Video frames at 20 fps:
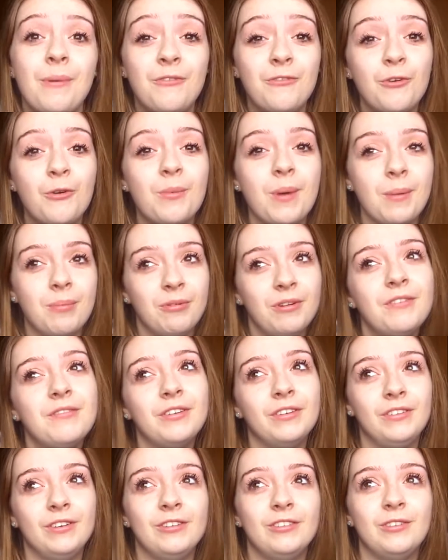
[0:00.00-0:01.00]
before my
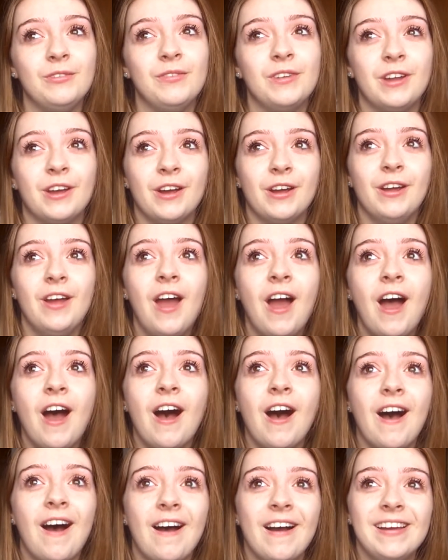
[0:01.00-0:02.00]
previous YouTube video,
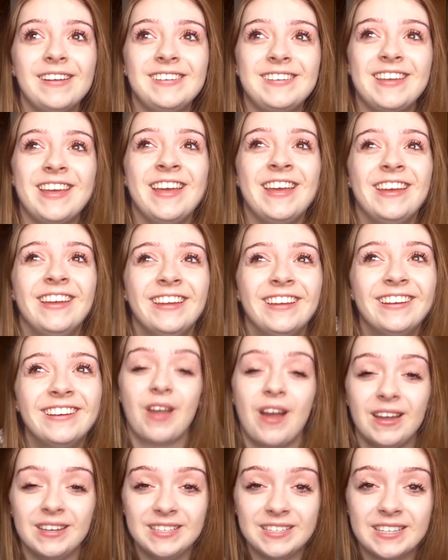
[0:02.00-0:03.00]
I
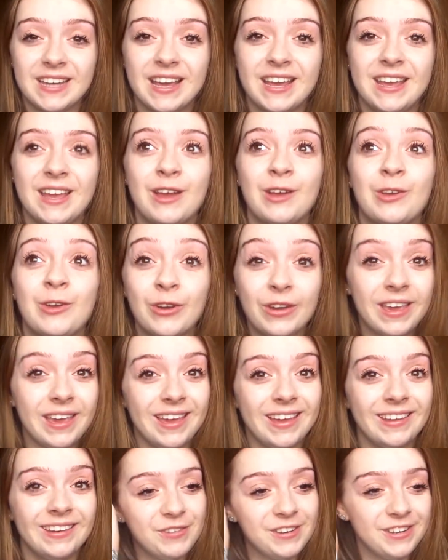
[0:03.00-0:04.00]
did a
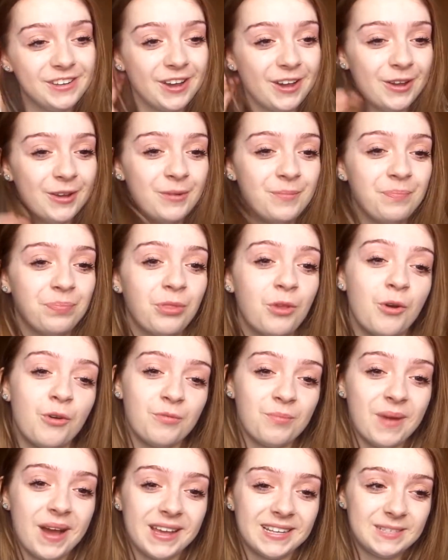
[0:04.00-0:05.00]
cooking video
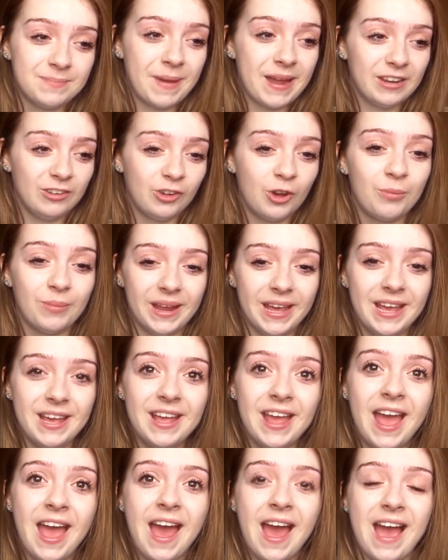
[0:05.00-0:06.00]
of my Spanish omelette,
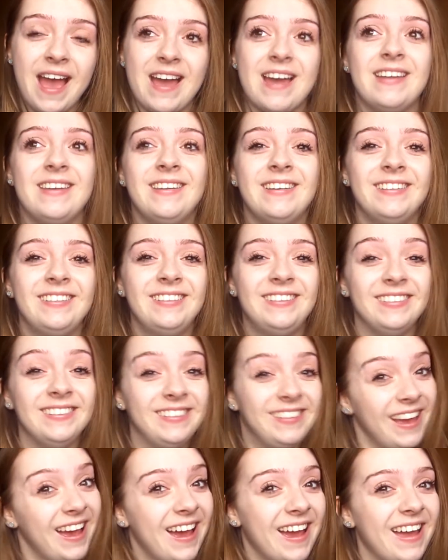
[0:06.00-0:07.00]
and
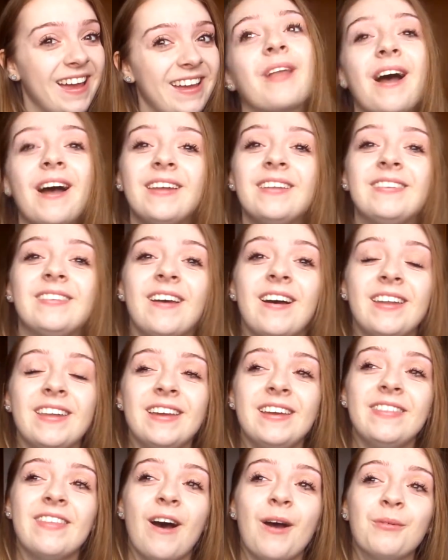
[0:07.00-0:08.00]
today I
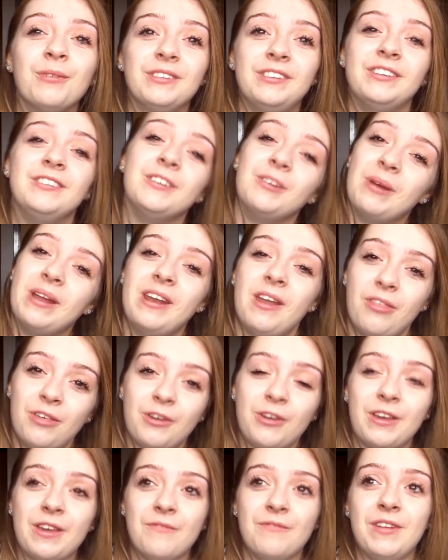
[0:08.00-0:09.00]
decided that I wanted to do another
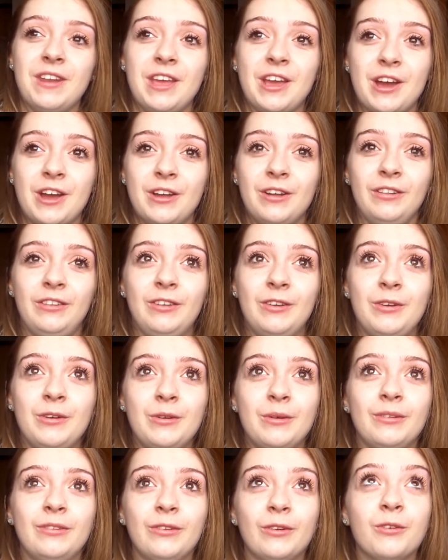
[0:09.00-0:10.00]
cooking video
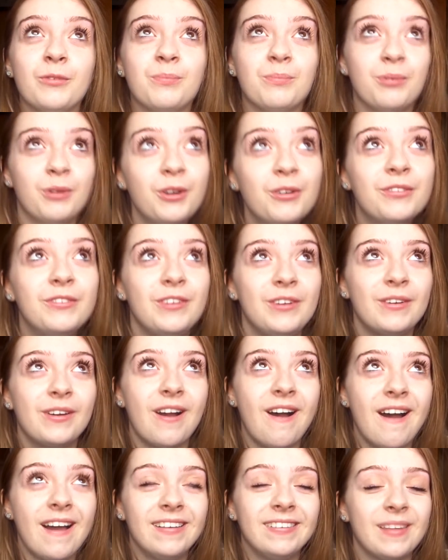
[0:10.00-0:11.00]
to sort of prove to you
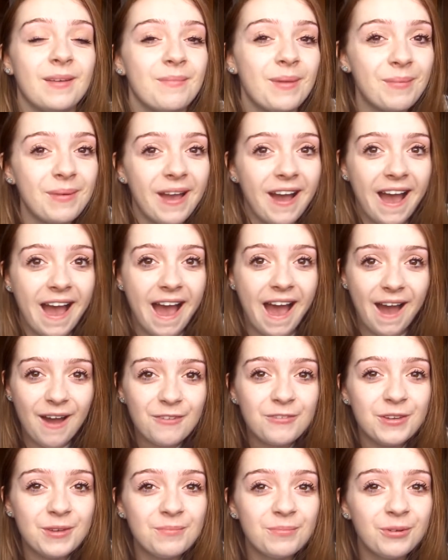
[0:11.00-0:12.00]
guys that maybe I
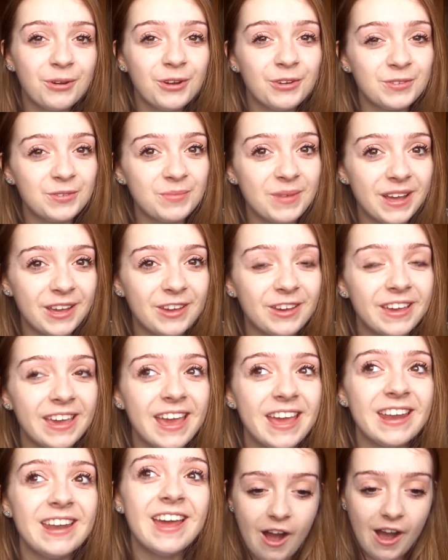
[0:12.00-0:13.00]
have improved in my
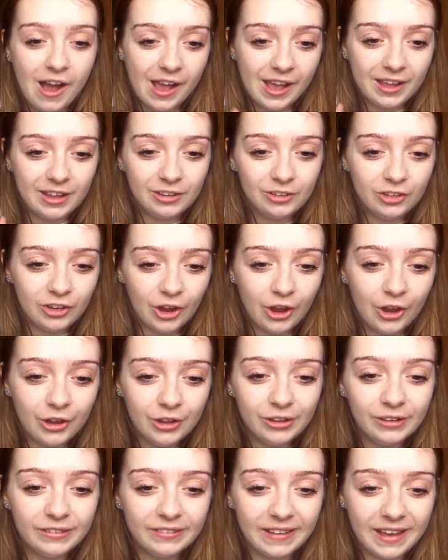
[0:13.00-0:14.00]
cooking. I
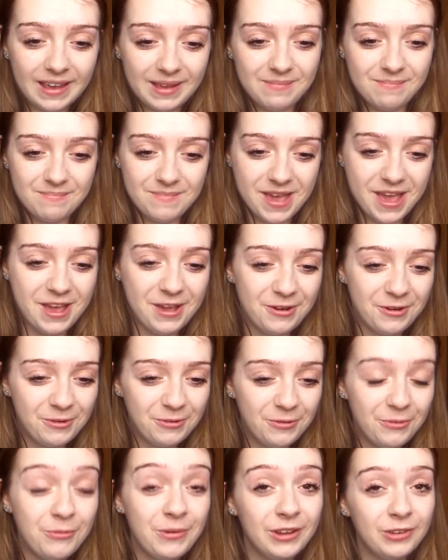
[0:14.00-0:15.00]
chose a
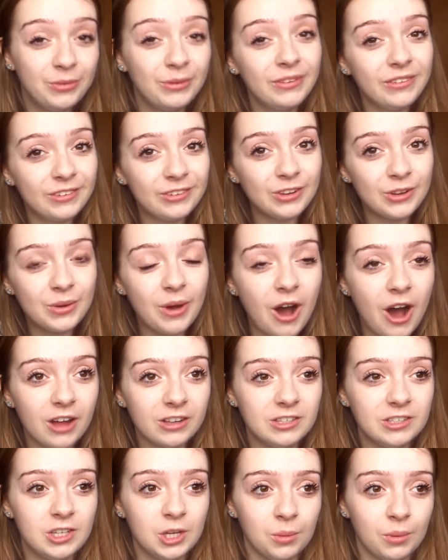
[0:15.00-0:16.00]
meal which wasn't too
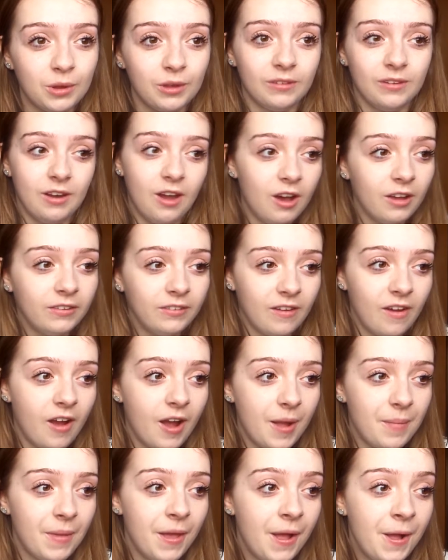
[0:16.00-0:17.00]
hard to do because last
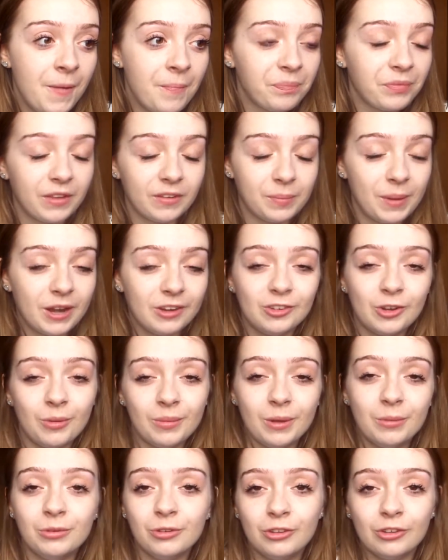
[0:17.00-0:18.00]
time a Spanish
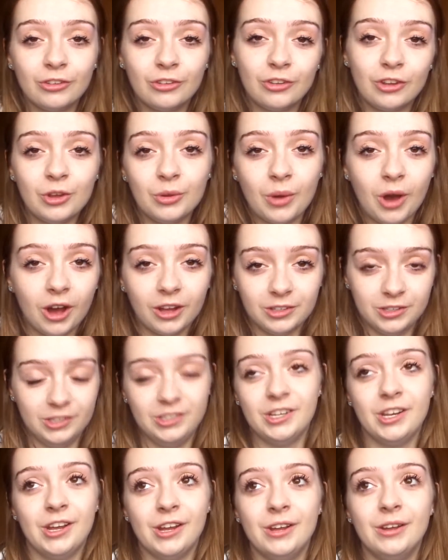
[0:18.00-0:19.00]
omelette was just too hard to
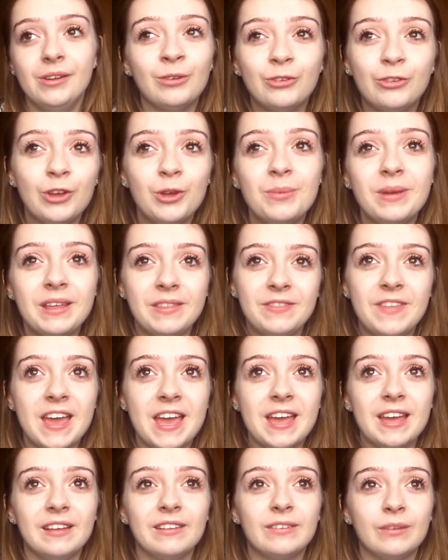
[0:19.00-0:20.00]
do. There was too many
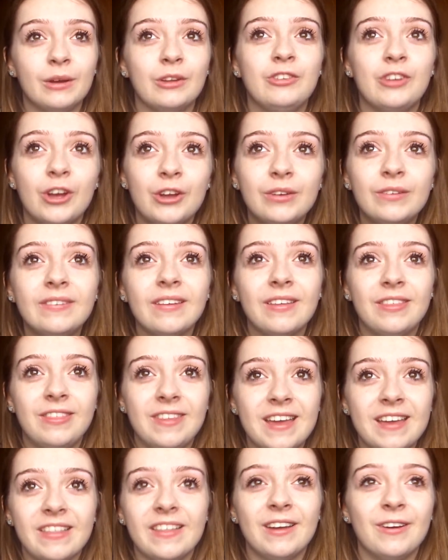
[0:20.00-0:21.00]
things, so I chose a
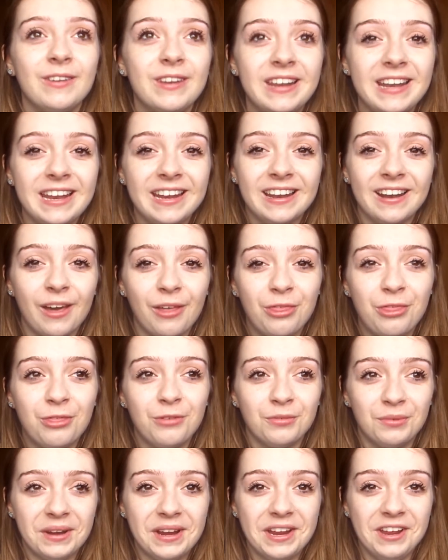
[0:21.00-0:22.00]
thing that only needed like
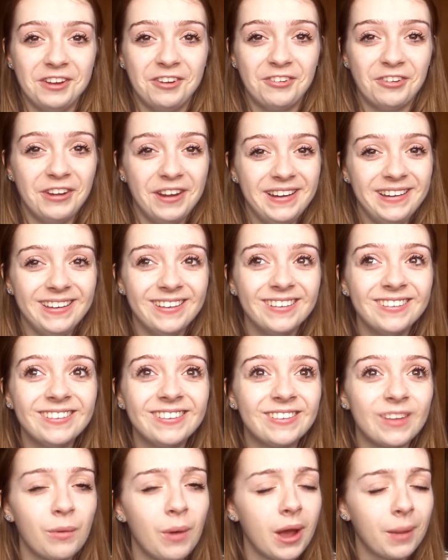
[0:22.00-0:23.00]
3
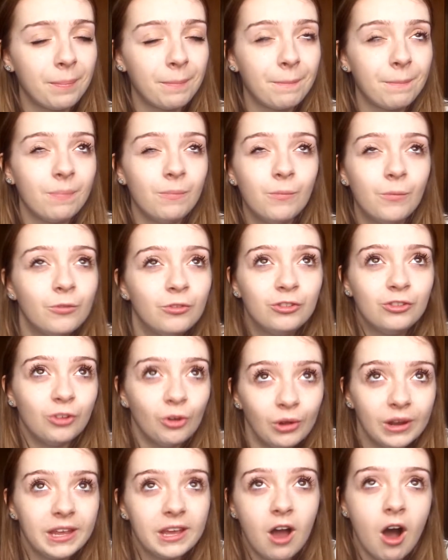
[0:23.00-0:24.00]
ingredients, so I
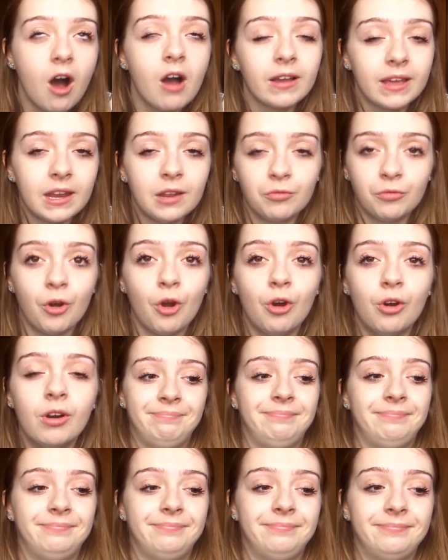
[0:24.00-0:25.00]
surely can't get it wrong.
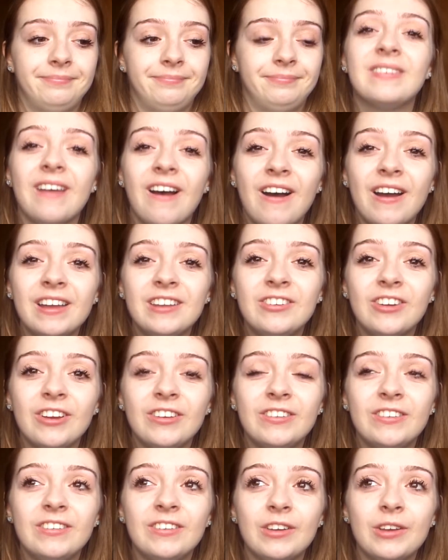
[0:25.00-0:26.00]
So I
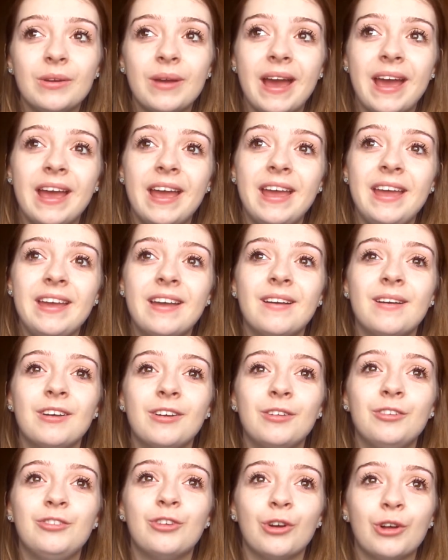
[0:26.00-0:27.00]
chose to do
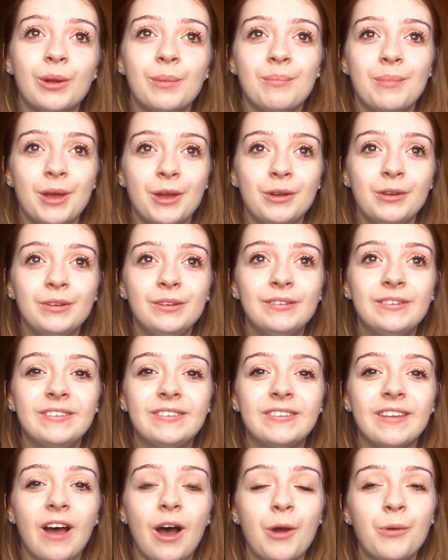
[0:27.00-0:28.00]
a chocolate
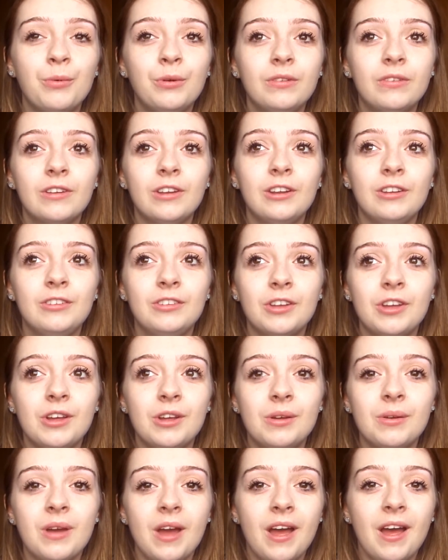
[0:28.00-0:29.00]
mousse. I was going to
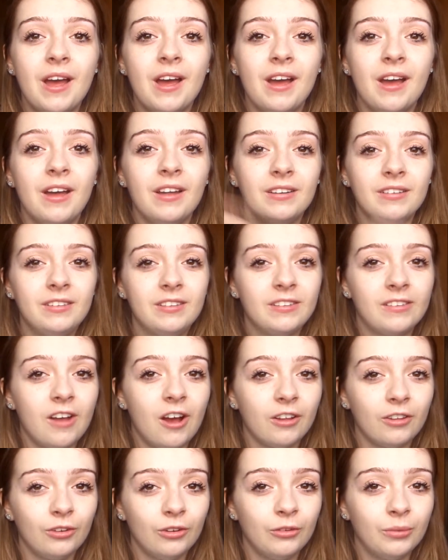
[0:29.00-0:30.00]
do a
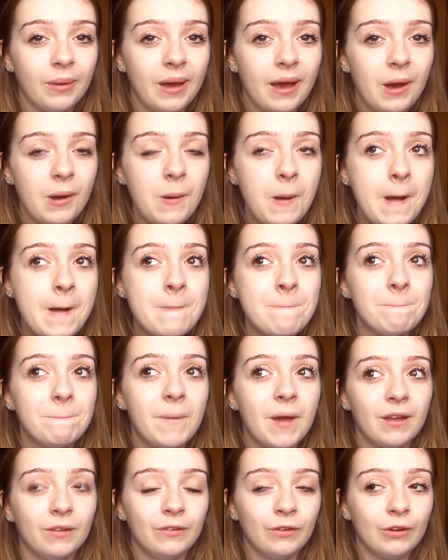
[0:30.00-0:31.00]
starter as well,
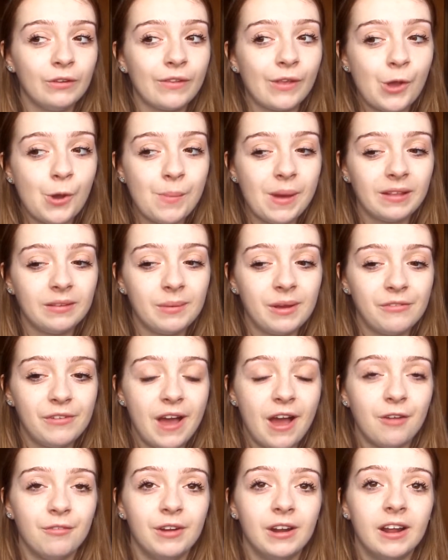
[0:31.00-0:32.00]
but as soon as I got back to my
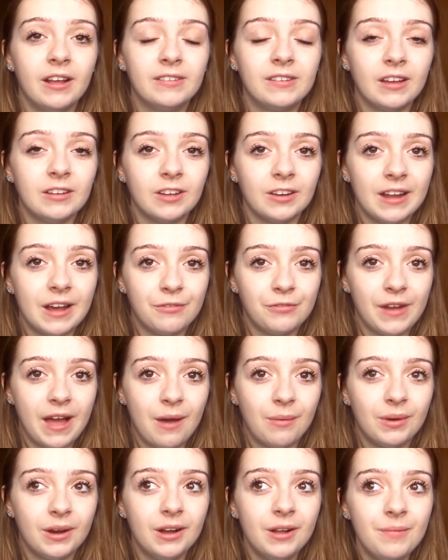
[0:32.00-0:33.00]
flat I realised I don't have
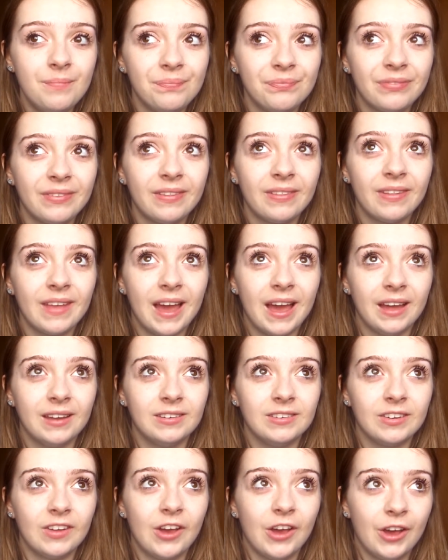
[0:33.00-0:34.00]
flour
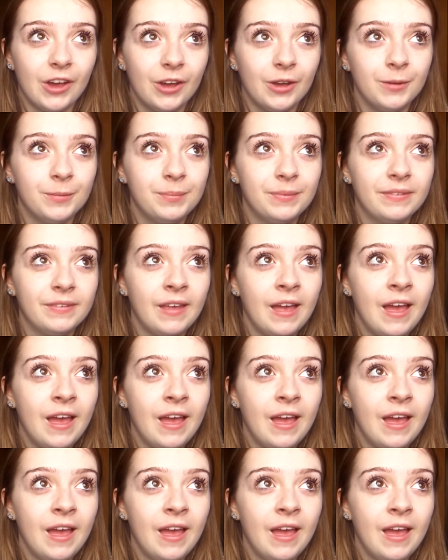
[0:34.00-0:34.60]
and herbs